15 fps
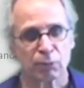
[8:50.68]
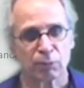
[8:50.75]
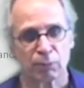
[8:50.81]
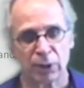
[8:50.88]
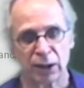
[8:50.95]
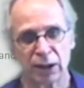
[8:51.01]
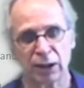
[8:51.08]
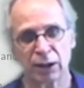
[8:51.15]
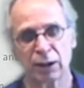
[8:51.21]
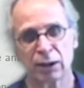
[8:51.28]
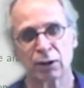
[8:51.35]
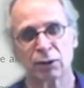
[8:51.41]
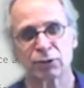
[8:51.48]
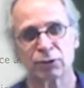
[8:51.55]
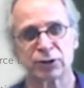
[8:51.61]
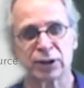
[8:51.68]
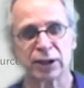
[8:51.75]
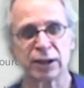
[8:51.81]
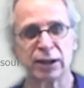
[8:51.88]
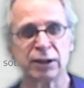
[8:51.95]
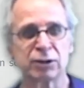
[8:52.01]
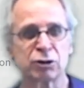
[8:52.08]
many of
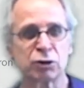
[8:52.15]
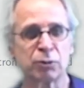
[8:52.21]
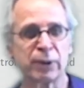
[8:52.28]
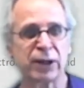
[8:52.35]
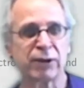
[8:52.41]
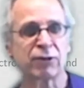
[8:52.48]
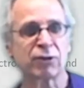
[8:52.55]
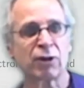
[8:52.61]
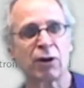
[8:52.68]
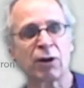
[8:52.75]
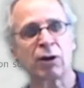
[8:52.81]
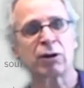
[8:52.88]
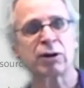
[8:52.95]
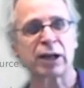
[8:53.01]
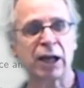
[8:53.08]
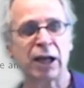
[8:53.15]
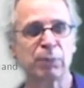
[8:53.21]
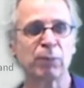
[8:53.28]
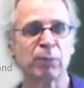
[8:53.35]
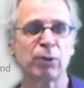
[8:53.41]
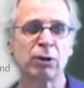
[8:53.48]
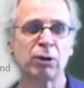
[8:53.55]
the instruments are
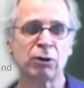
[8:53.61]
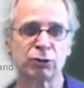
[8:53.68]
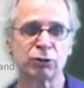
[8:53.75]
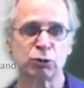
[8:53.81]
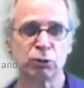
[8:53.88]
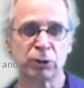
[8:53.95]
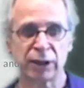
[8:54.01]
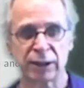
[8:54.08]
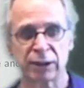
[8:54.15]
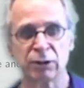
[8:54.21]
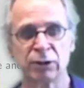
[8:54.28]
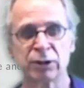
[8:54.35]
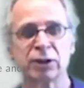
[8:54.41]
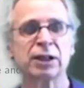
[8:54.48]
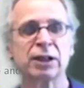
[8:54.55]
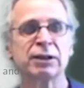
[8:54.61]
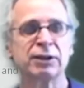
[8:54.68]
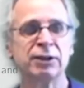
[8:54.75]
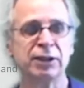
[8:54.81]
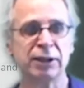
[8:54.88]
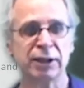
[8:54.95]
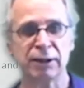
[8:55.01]
capable of doing analytical
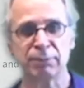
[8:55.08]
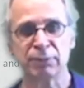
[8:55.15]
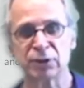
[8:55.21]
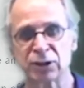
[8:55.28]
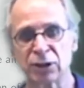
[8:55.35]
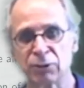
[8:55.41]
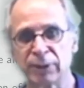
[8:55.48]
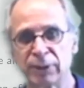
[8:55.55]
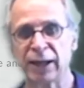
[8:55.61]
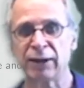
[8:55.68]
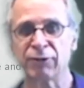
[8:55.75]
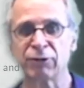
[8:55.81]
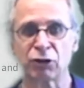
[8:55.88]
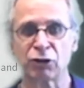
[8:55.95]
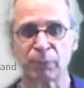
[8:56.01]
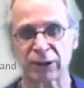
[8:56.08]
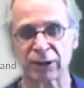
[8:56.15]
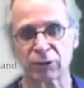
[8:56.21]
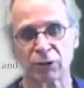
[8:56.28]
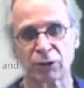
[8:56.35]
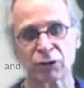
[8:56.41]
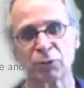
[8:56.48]
TM, so we have
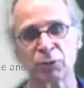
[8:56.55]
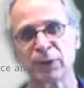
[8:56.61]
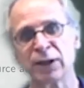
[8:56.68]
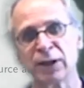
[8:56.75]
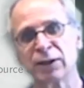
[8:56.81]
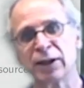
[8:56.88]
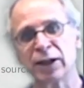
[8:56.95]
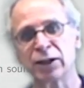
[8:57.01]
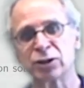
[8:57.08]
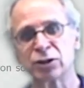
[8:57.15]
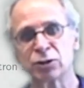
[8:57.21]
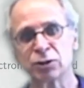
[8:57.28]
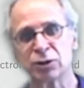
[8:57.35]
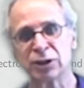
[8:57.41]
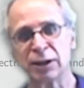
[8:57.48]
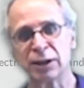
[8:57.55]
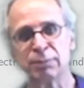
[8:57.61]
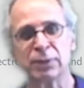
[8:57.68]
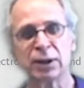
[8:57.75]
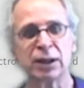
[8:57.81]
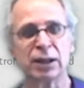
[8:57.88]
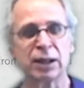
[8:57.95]
spectroscopy attached to them,
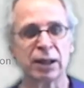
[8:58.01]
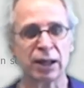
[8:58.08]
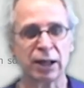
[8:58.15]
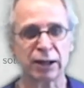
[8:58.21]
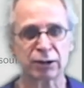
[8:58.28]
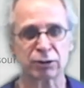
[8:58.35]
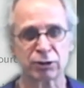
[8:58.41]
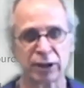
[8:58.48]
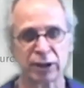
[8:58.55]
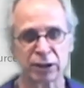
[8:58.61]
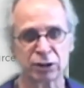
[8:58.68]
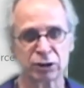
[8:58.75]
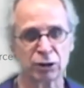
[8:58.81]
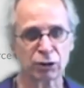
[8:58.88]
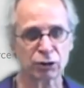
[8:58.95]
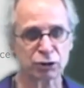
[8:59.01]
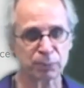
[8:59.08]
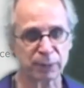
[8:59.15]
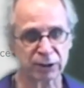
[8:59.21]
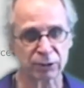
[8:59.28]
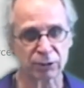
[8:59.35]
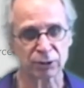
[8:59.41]
electron energy loss
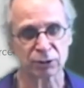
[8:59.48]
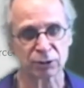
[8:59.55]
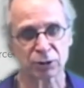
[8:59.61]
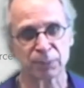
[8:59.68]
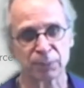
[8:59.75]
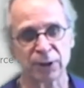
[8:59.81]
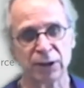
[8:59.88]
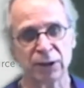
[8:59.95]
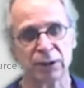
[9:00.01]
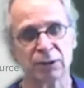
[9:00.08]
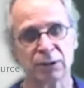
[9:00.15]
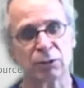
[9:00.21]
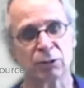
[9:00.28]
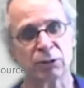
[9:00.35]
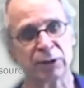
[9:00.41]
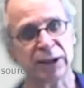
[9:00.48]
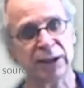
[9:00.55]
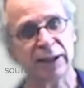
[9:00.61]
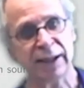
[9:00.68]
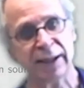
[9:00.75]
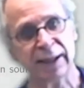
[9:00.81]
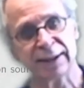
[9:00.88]
spectroscopy or
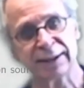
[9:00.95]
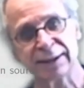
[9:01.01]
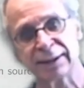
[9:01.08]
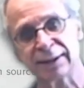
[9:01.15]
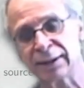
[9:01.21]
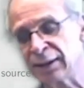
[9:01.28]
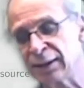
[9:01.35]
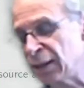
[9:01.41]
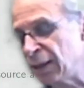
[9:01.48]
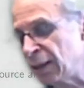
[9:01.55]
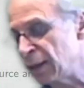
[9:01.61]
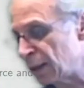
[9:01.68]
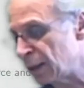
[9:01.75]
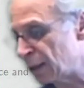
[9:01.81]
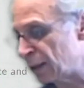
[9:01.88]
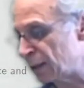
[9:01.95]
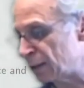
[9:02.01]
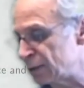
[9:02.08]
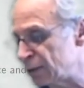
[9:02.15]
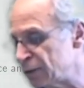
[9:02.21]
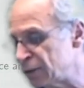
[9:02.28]
EDS. There are